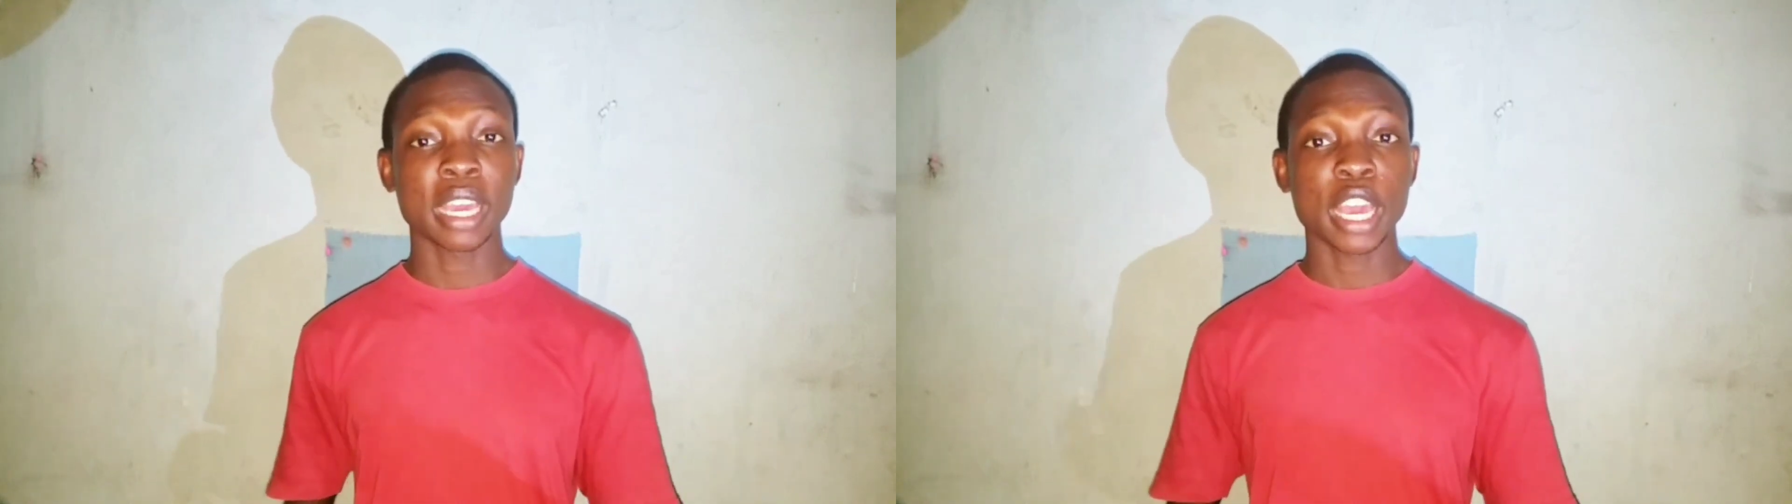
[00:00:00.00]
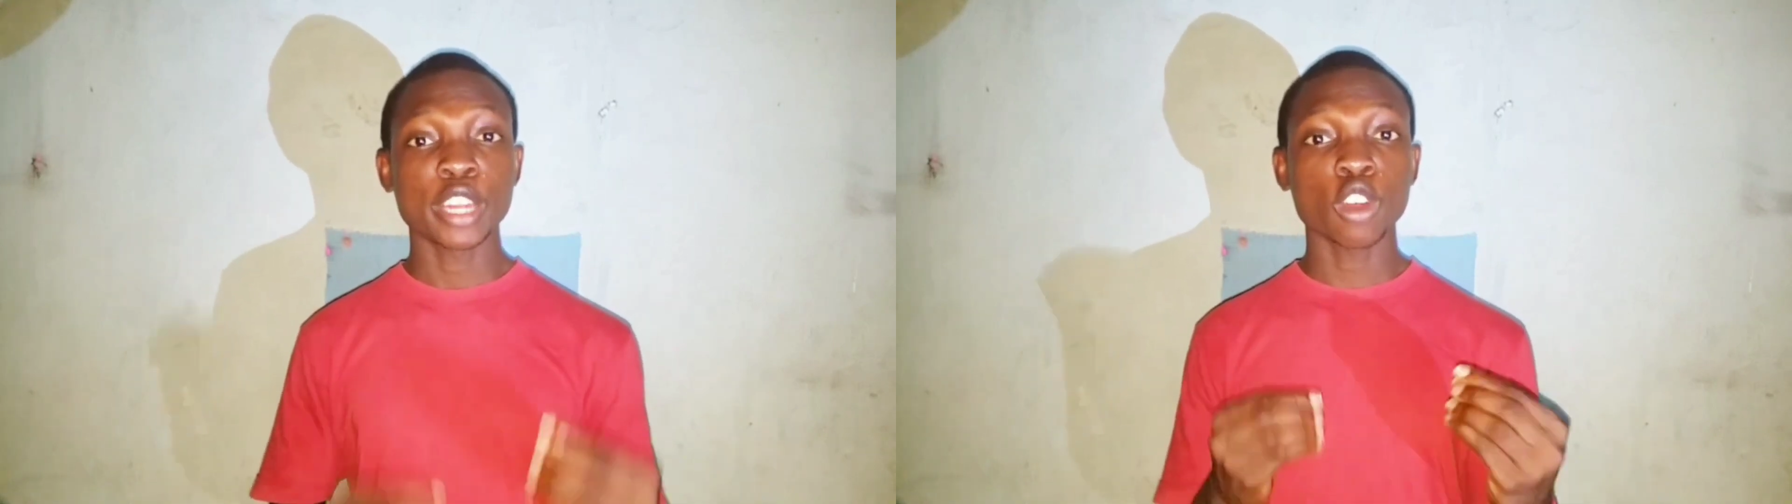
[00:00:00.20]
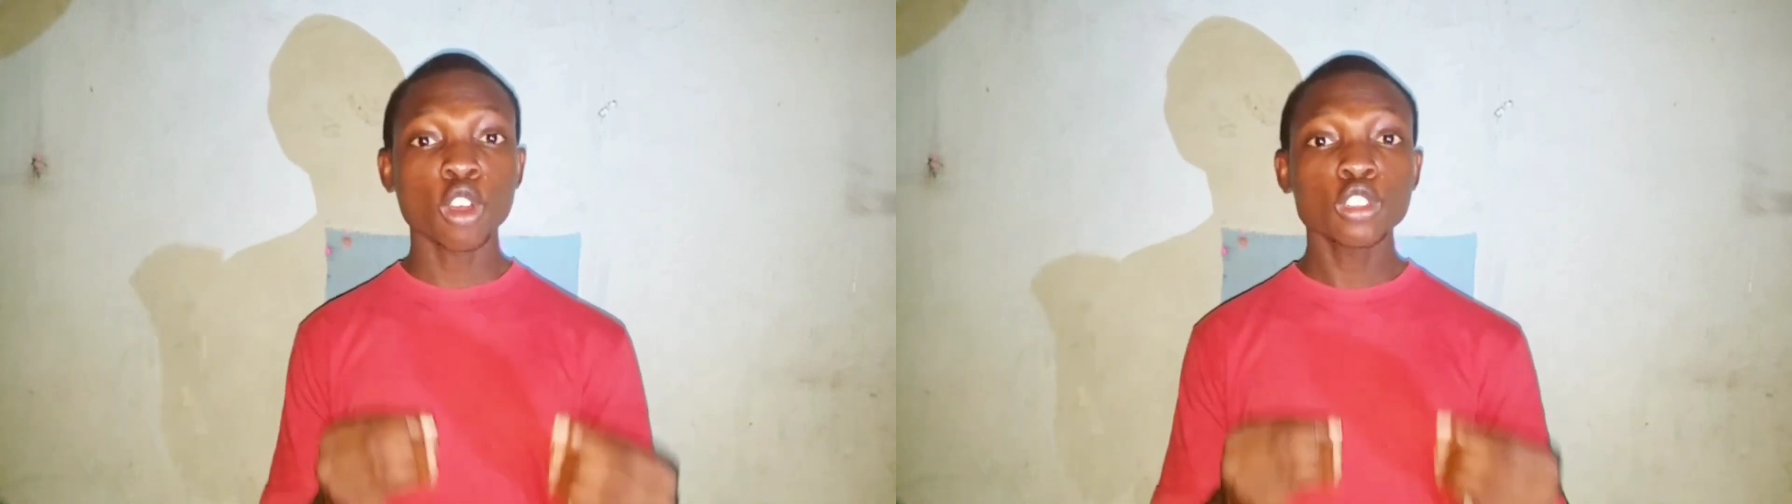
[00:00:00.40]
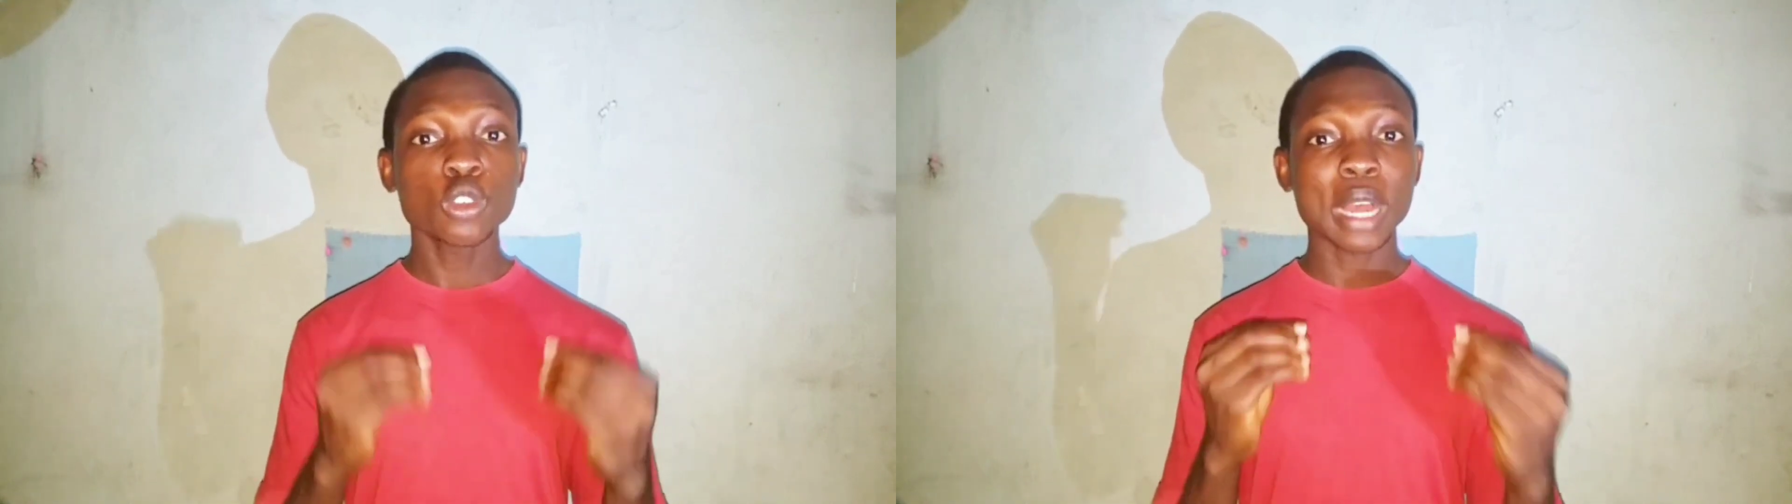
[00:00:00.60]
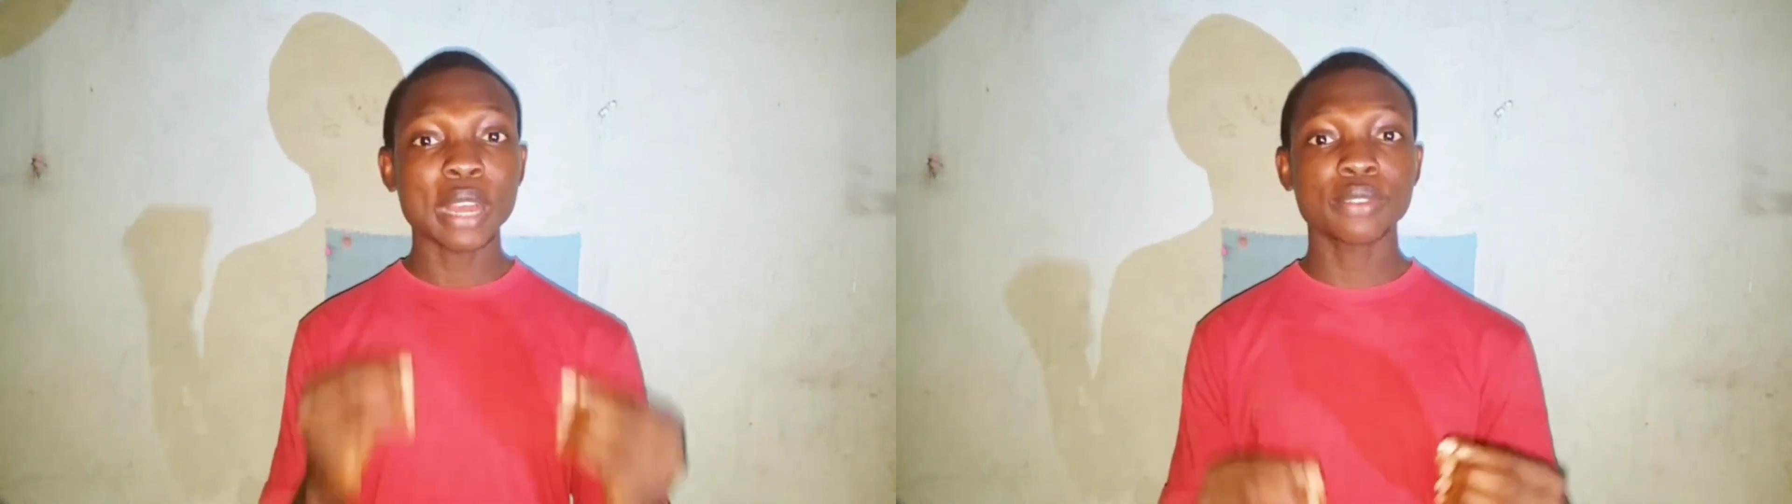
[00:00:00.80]
and
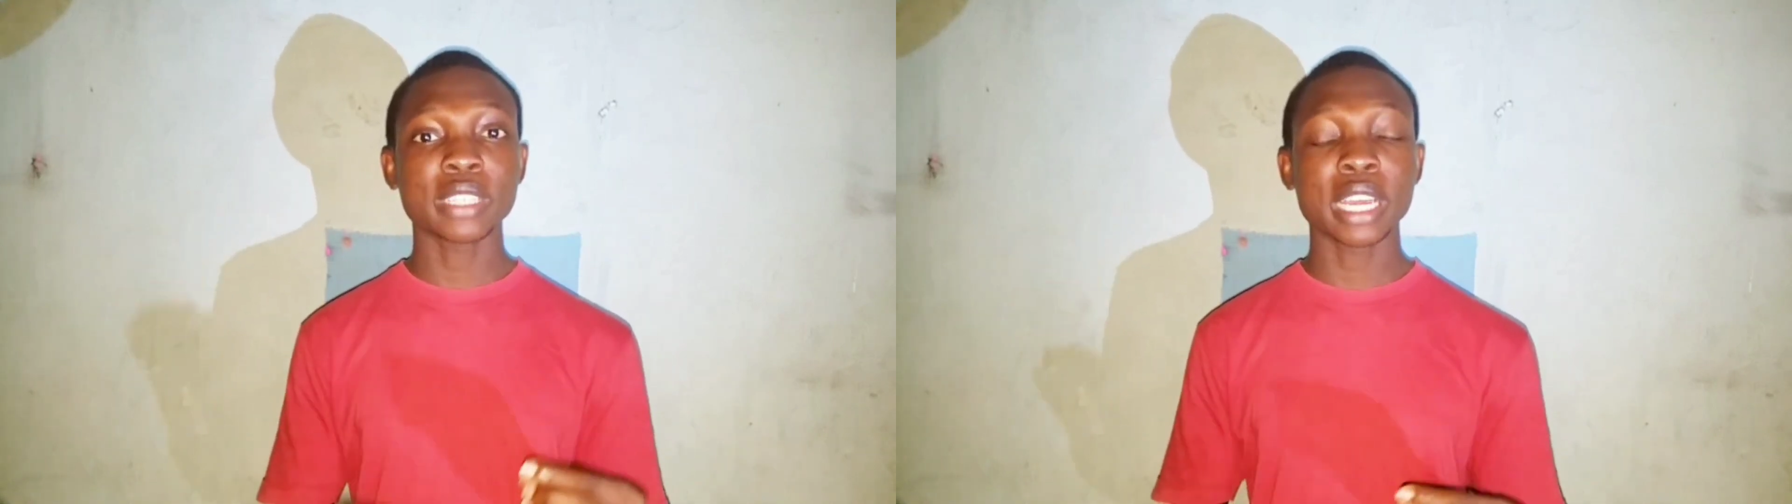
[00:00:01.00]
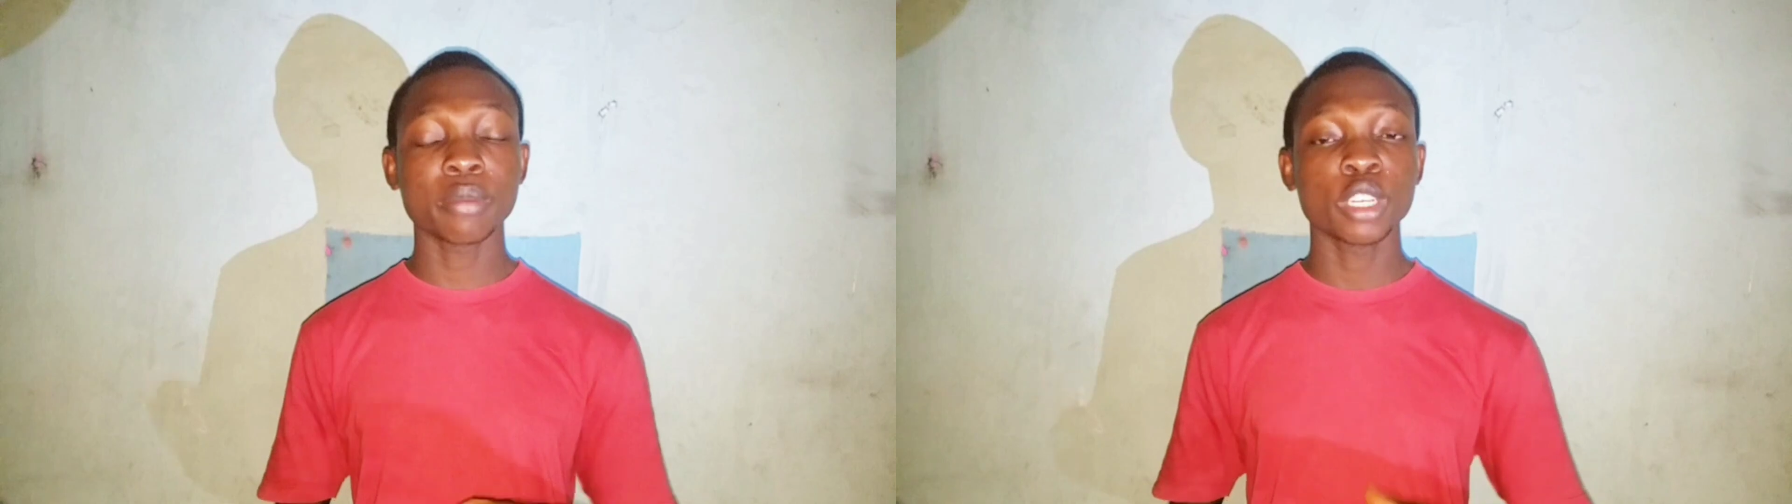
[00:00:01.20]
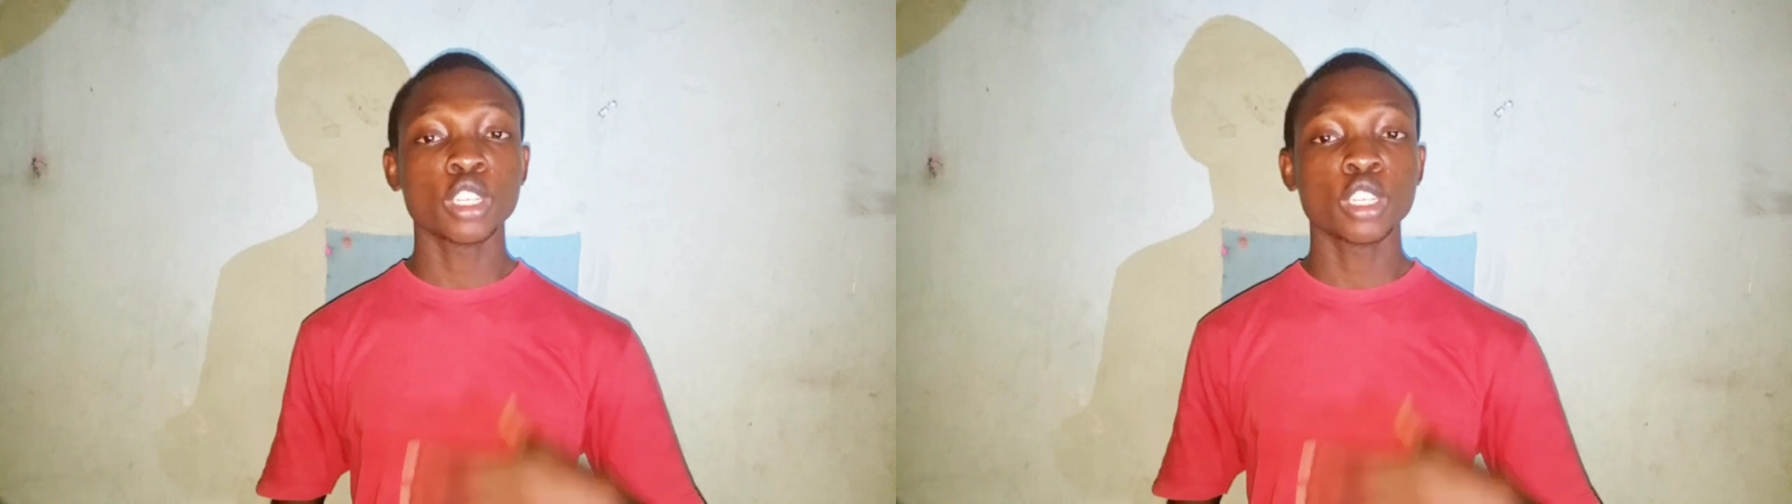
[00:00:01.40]
also have time